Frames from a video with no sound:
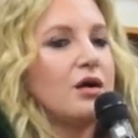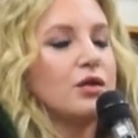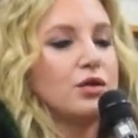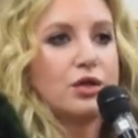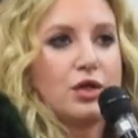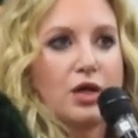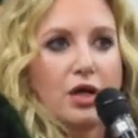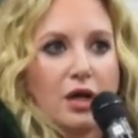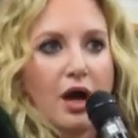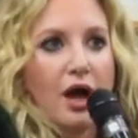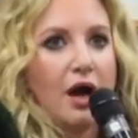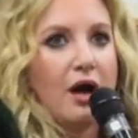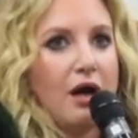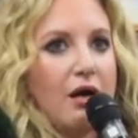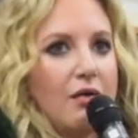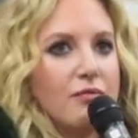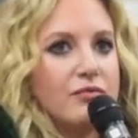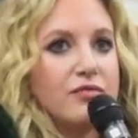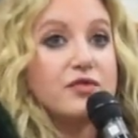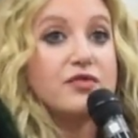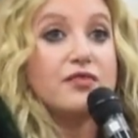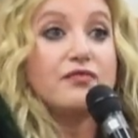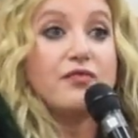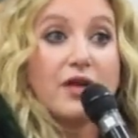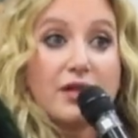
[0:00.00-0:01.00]
Look,
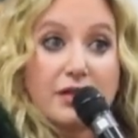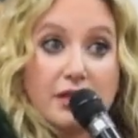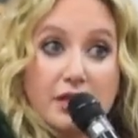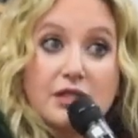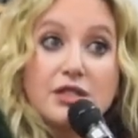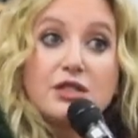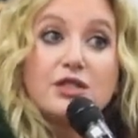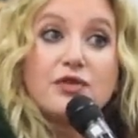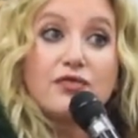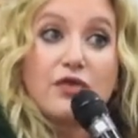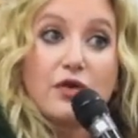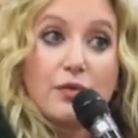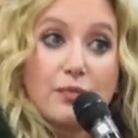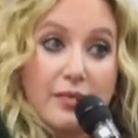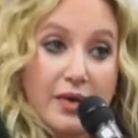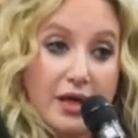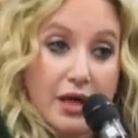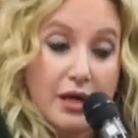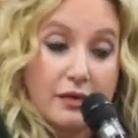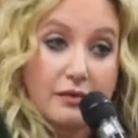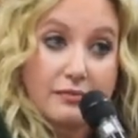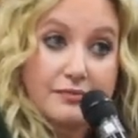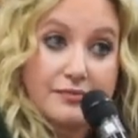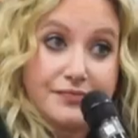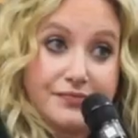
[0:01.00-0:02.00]
at least for
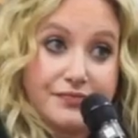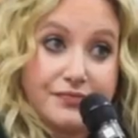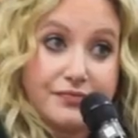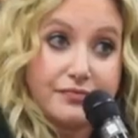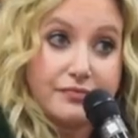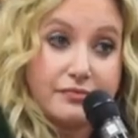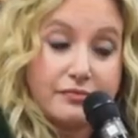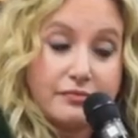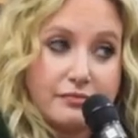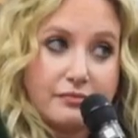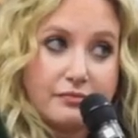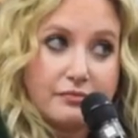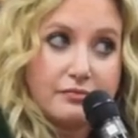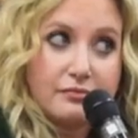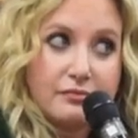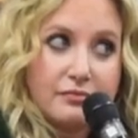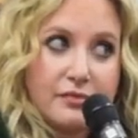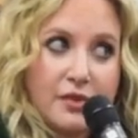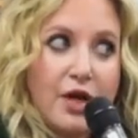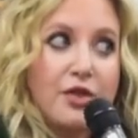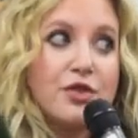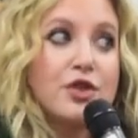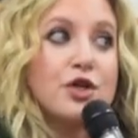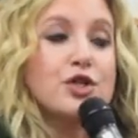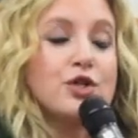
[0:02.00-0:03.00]
me,
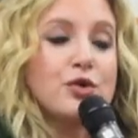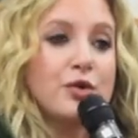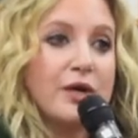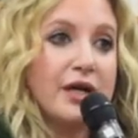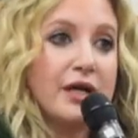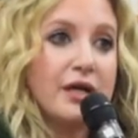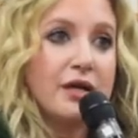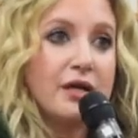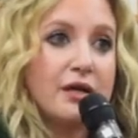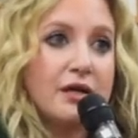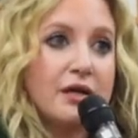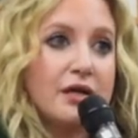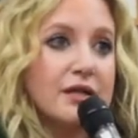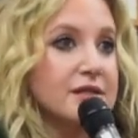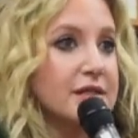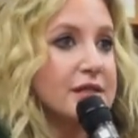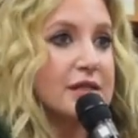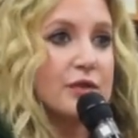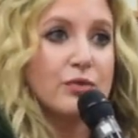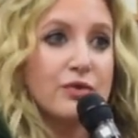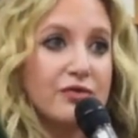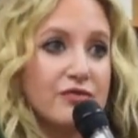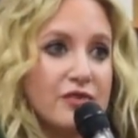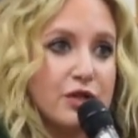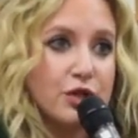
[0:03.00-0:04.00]
the trick is
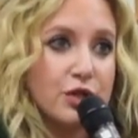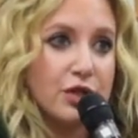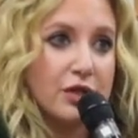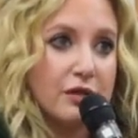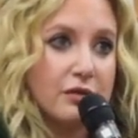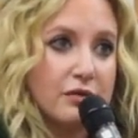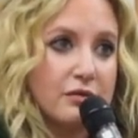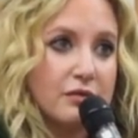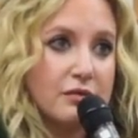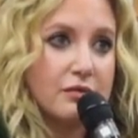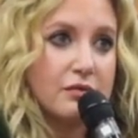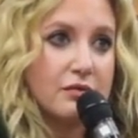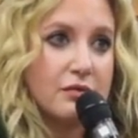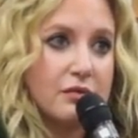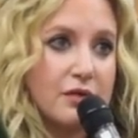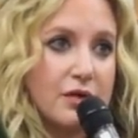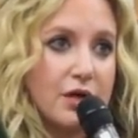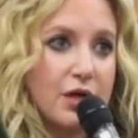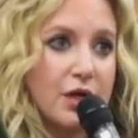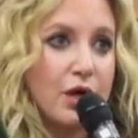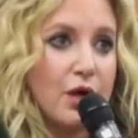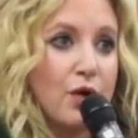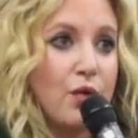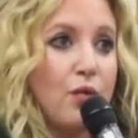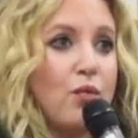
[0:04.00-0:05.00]
in revision.
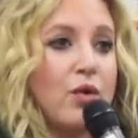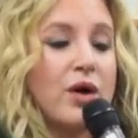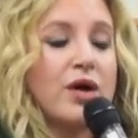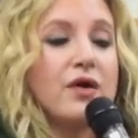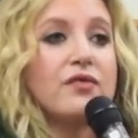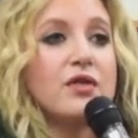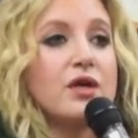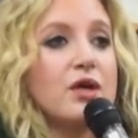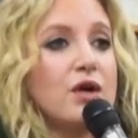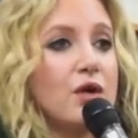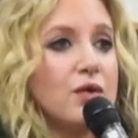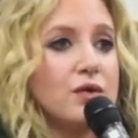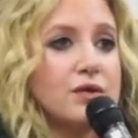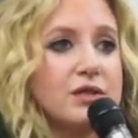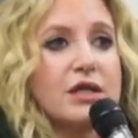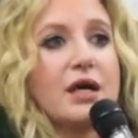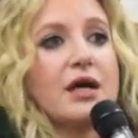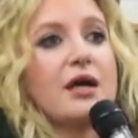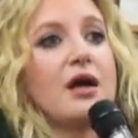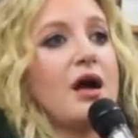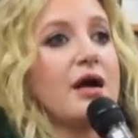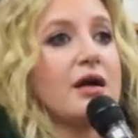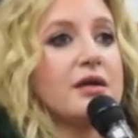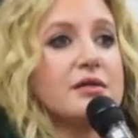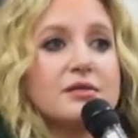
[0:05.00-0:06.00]
You know, one of the notes
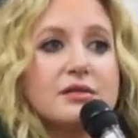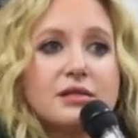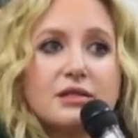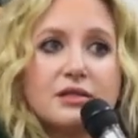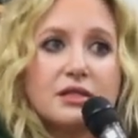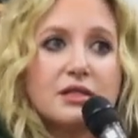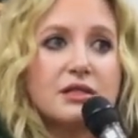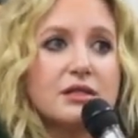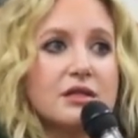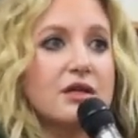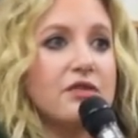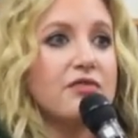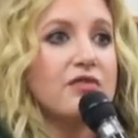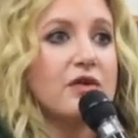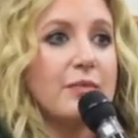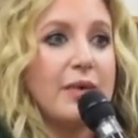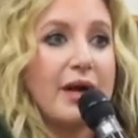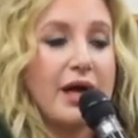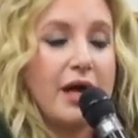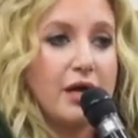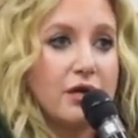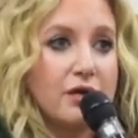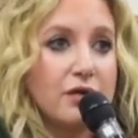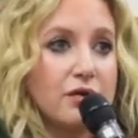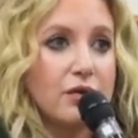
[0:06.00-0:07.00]
I got consistently from
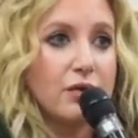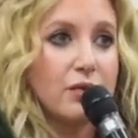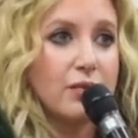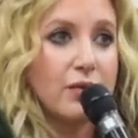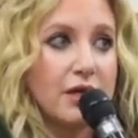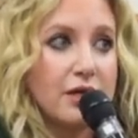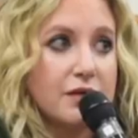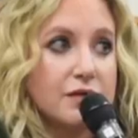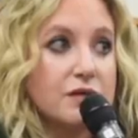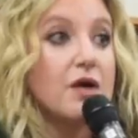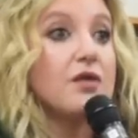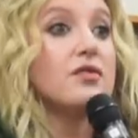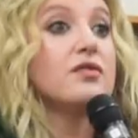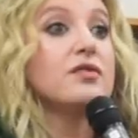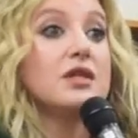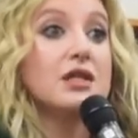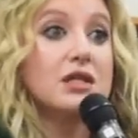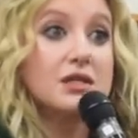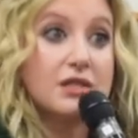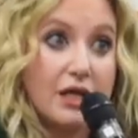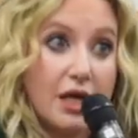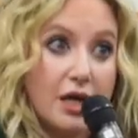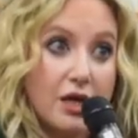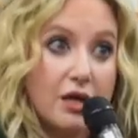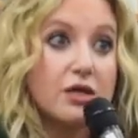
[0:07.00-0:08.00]
my editor was,
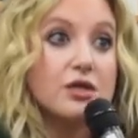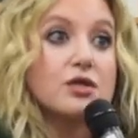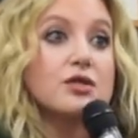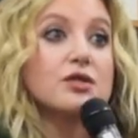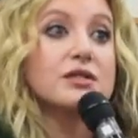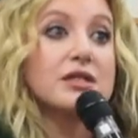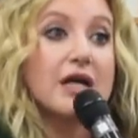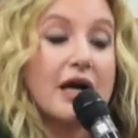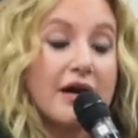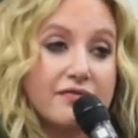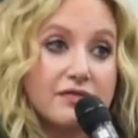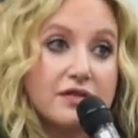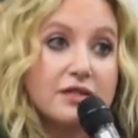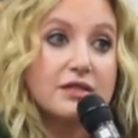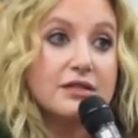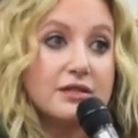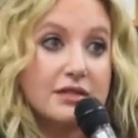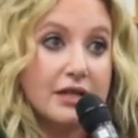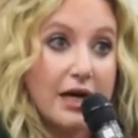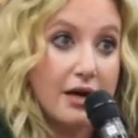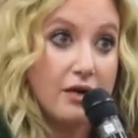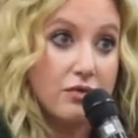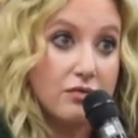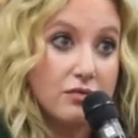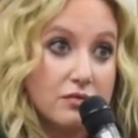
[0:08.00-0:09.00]
these characters have to
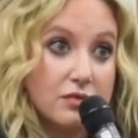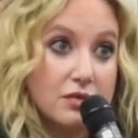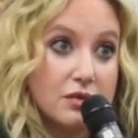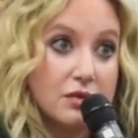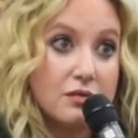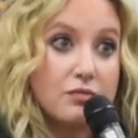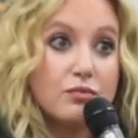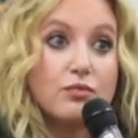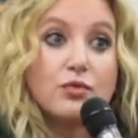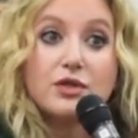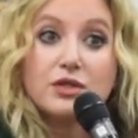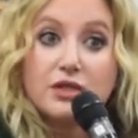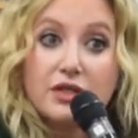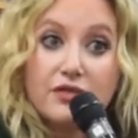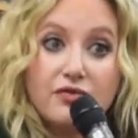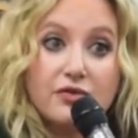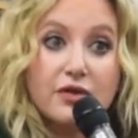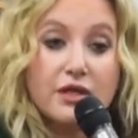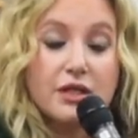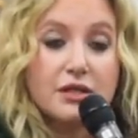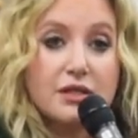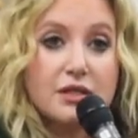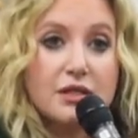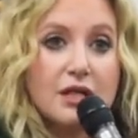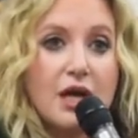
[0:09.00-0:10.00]
sound more
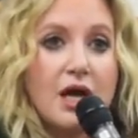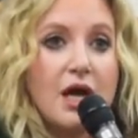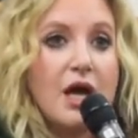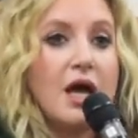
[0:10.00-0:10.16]
different.